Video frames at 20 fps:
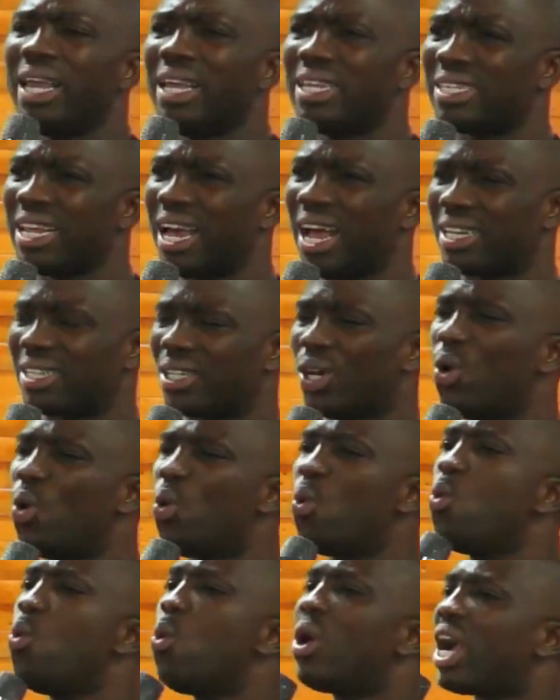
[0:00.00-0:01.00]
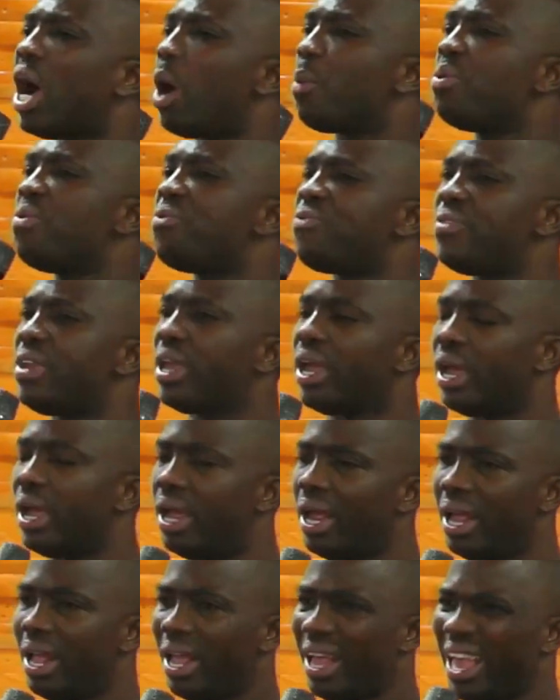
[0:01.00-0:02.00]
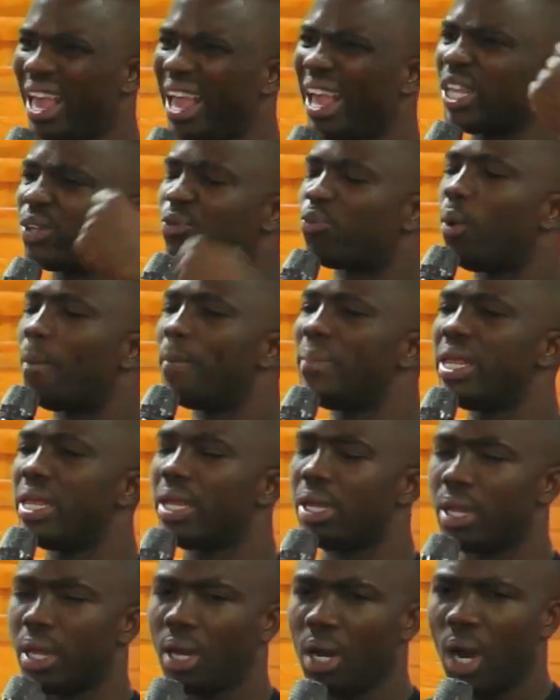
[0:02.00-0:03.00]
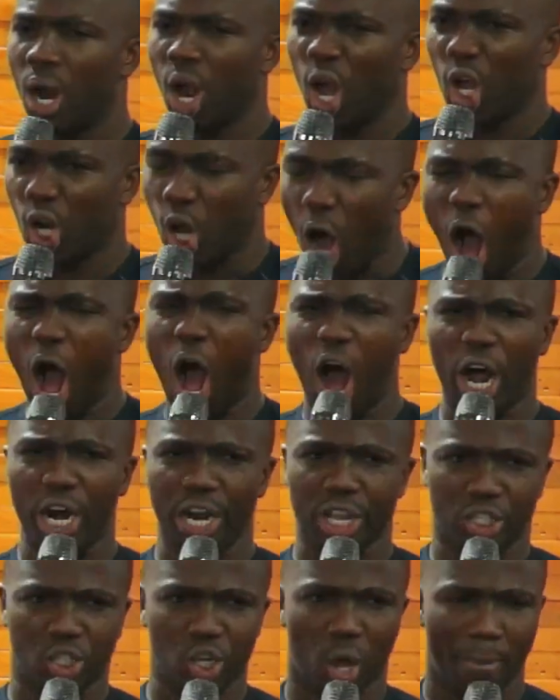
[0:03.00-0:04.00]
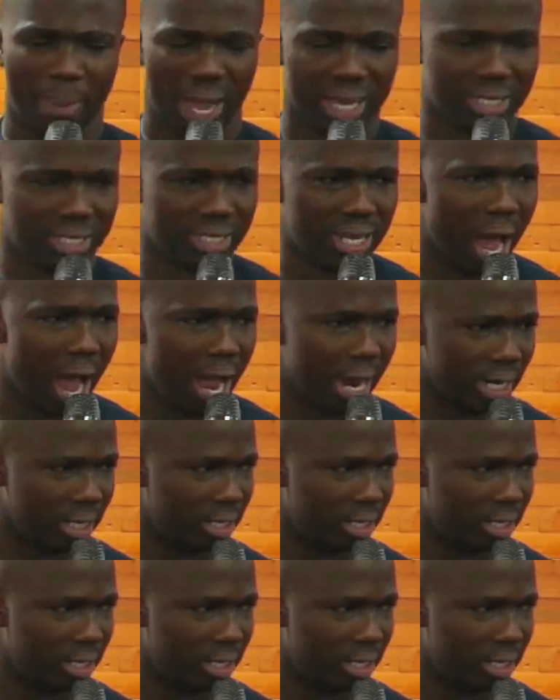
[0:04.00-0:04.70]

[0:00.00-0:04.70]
us? Who can we fear? He is for me. God is on my side.